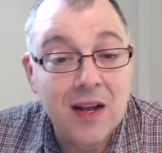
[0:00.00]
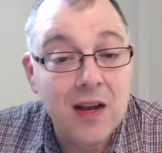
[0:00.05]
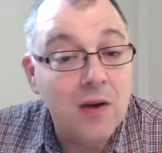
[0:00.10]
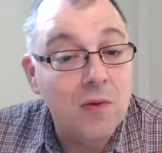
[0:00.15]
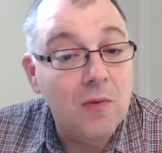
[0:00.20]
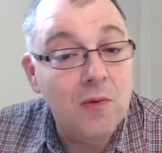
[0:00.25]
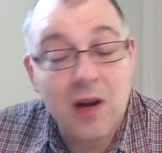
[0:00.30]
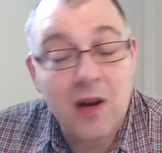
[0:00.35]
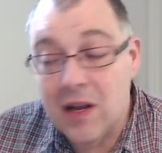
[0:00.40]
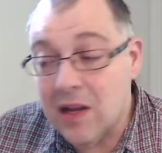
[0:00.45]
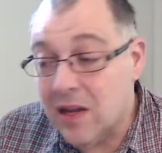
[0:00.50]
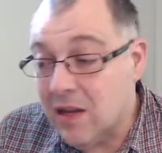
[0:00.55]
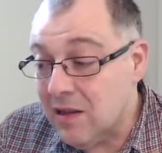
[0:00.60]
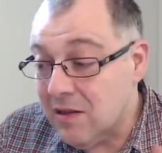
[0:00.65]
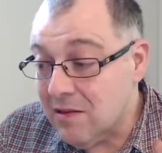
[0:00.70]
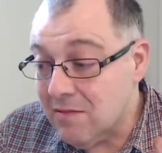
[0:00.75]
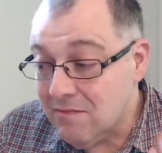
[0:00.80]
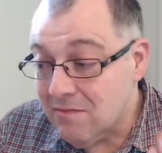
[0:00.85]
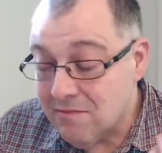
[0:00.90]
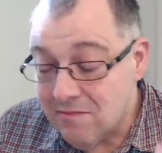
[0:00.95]

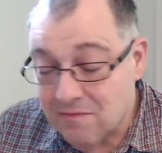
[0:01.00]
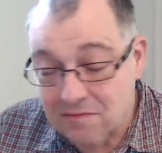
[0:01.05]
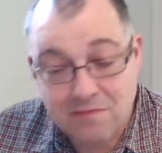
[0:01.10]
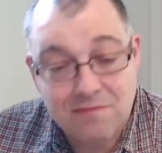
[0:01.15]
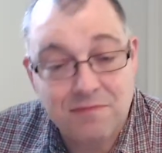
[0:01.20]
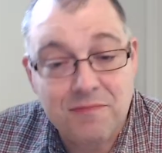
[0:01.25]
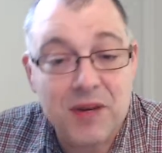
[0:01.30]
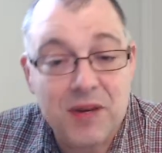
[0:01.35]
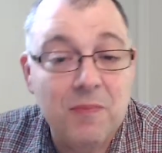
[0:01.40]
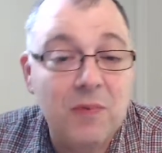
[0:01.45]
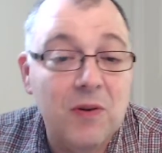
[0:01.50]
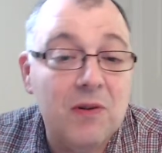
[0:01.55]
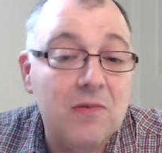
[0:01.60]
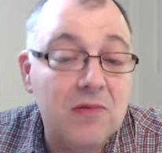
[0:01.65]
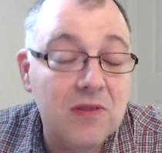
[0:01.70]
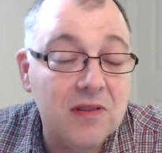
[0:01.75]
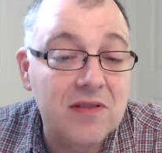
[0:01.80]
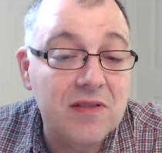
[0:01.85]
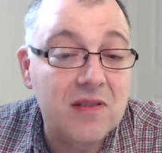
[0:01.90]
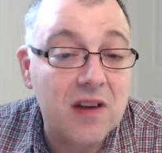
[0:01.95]
well, people
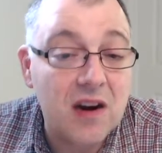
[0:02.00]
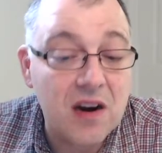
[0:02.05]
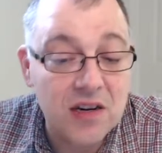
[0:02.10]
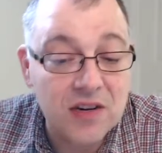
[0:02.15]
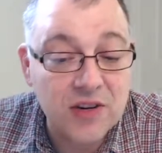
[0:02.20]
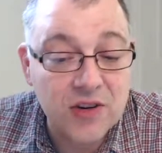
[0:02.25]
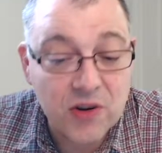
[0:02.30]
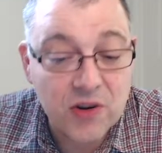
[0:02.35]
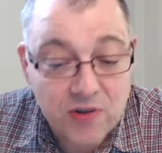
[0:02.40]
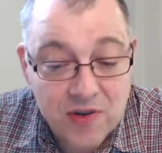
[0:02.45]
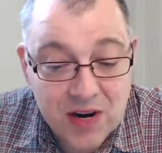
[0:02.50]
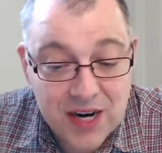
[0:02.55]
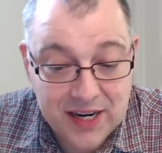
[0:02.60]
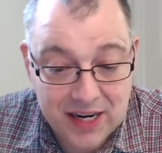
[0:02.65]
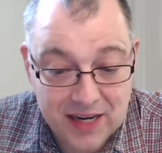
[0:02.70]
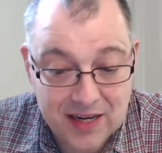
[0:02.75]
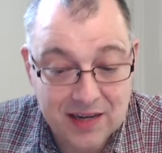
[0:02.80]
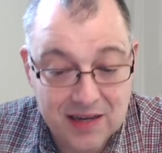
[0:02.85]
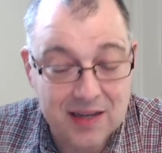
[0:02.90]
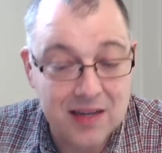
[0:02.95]
will start to
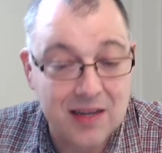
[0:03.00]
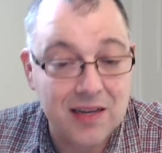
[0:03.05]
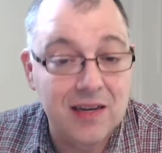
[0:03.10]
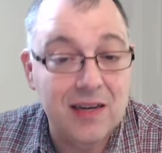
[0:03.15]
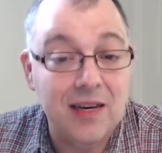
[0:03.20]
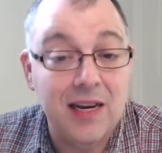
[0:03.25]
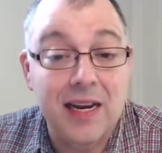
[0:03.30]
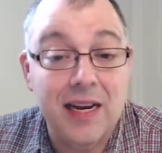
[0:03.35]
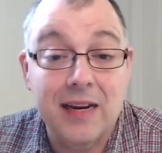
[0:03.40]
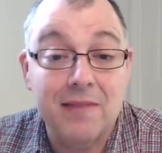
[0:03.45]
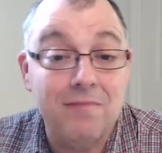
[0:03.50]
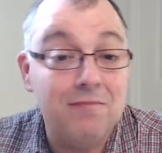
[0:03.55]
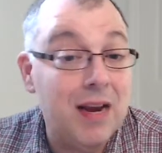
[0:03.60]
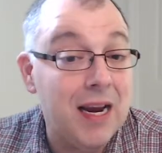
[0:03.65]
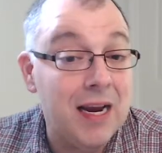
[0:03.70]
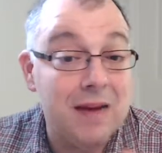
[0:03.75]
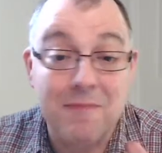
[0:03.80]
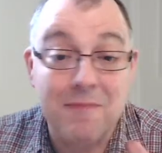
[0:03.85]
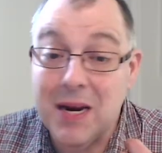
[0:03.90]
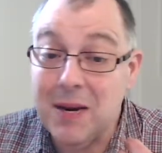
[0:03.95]
critic and
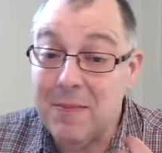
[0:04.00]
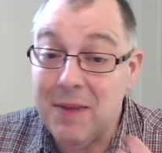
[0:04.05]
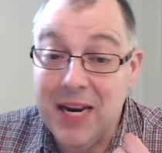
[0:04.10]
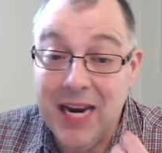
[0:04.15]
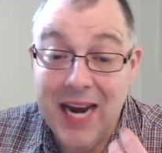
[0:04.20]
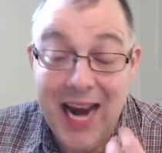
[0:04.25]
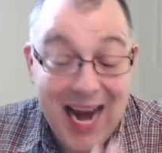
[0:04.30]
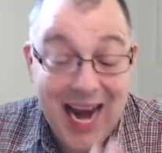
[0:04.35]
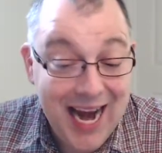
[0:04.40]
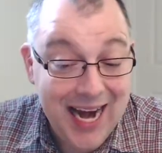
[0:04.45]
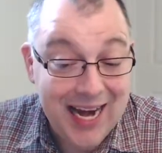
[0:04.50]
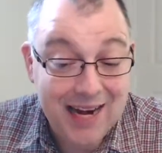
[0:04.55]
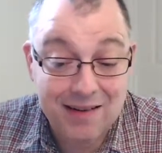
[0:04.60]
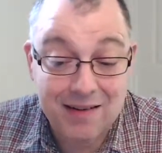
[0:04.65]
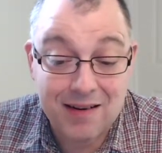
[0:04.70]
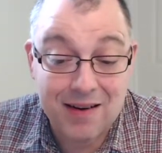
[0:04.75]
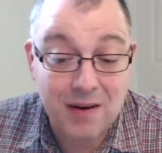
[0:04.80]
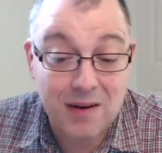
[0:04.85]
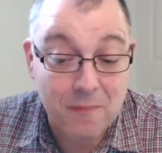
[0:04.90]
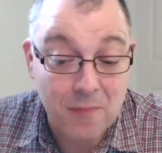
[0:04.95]
and maybe hate
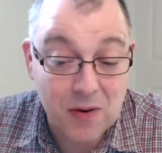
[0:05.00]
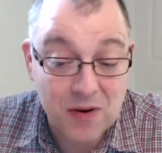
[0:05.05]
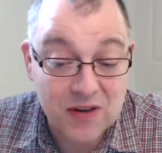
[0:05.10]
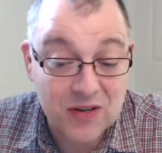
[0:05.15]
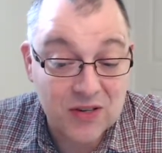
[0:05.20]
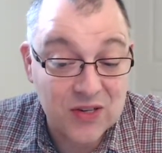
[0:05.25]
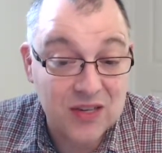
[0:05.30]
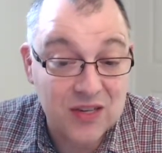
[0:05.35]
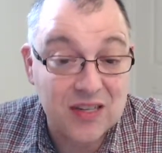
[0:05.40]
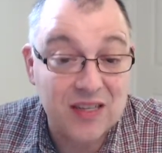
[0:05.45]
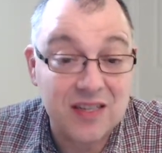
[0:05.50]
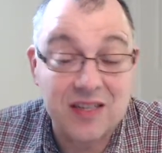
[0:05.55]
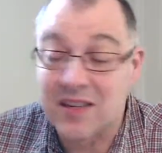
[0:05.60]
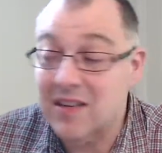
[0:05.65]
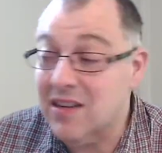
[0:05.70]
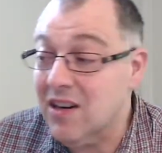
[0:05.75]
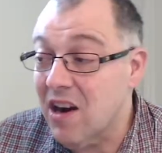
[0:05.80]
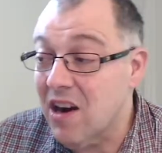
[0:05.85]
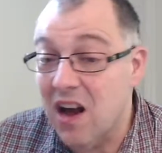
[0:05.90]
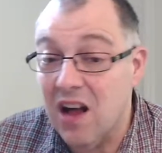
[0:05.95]
the person
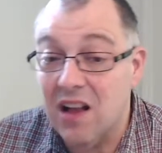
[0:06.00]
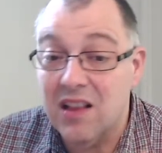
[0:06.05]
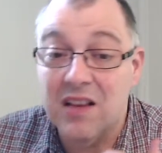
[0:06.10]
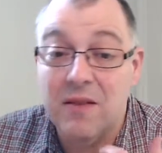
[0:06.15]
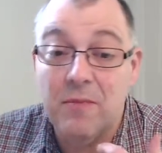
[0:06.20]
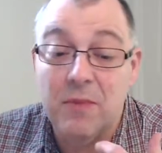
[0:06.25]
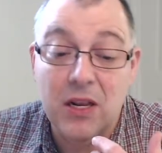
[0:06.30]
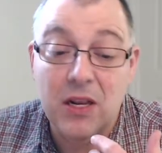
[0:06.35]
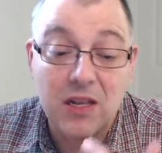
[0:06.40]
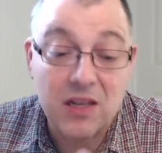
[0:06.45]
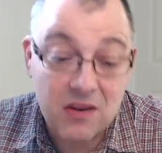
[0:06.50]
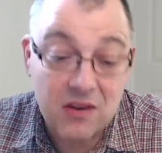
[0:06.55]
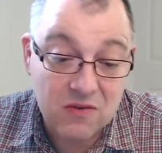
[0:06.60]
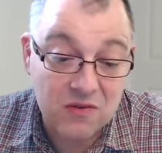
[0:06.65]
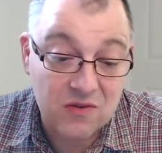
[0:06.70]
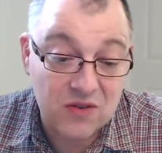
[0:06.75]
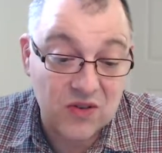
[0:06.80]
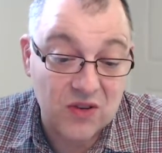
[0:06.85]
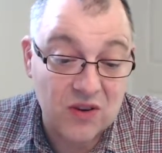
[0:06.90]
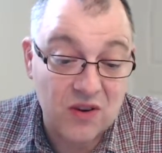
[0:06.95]
and call him a
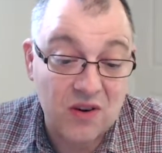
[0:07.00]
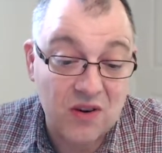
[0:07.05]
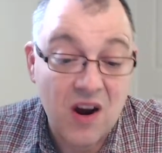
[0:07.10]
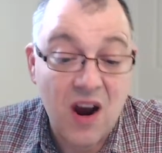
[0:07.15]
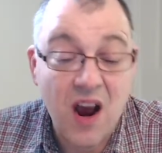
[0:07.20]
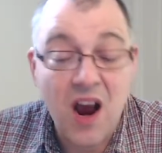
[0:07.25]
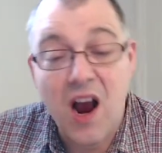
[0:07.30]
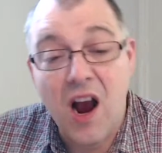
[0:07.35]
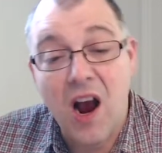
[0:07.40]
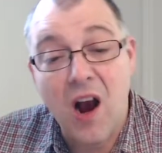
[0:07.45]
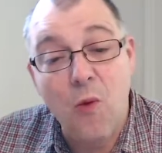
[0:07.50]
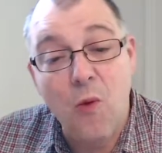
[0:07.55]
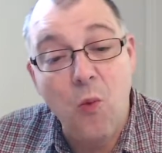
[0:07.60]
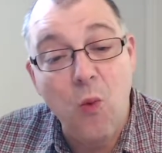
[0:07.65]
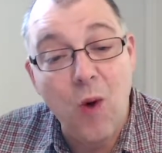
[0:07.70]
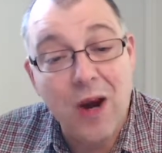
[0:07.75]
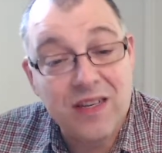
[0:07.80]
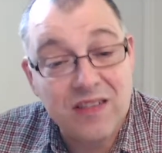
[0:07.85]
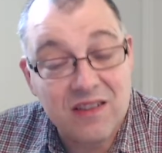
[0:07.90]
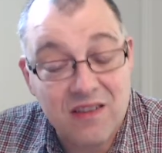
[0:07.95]
loser, a
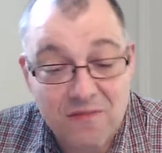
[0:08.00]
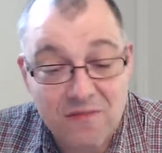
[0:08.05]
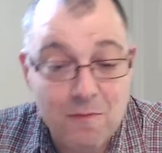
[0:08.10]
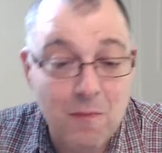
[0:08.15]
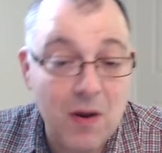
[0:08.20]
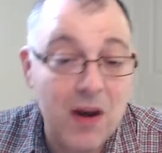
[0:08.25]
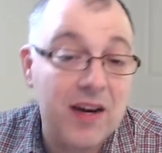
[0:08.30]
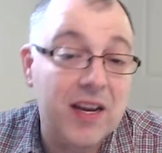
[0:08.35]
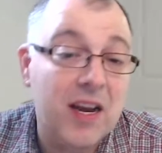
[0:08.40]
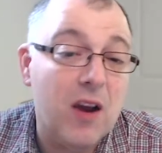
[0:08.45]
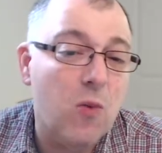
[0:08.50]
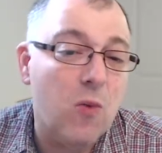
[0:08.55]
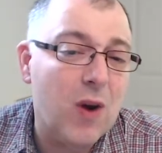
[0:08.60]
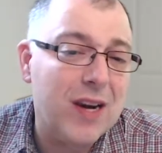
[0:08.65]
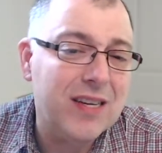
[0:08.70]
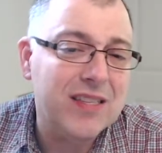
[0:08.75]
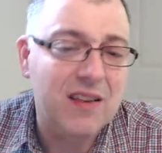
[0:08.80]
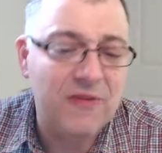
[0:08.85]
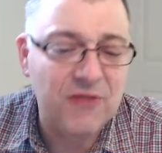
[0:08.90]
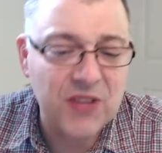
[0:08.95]
waste of money, a
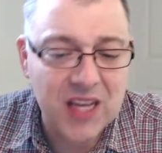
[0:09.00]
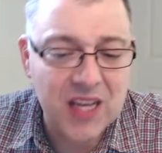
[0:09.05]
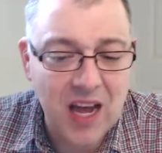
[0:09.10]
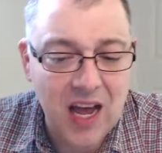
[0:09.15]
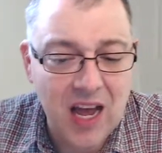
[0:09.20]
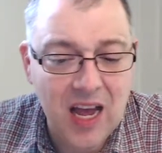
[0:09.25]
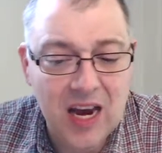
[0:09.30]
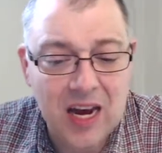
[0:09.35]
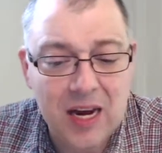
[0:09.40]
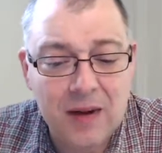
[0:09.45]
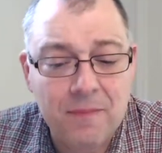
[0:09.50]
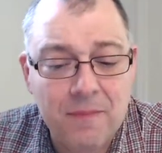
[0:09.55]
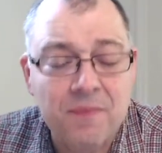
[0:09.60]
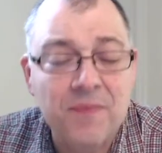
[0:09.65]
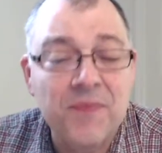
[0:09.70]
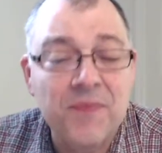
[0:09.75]
waste of time,